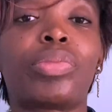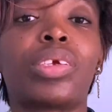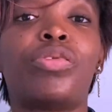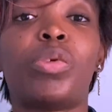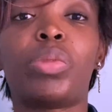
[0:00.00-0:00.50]

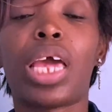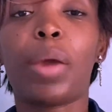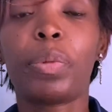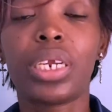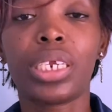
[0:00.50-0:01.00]
From the
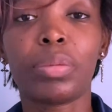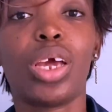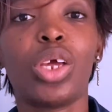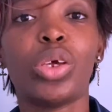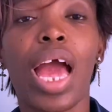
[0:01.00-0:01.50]
epididymis
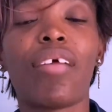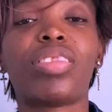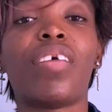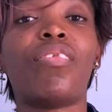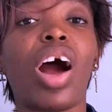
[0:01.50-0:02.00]
you have
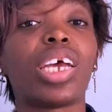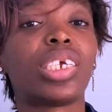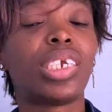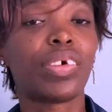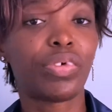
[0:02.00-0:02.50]
the vas
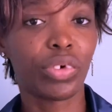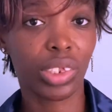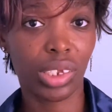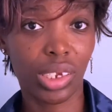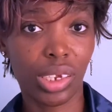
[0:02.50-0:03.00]

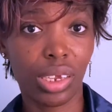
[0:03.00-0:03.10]
deferens,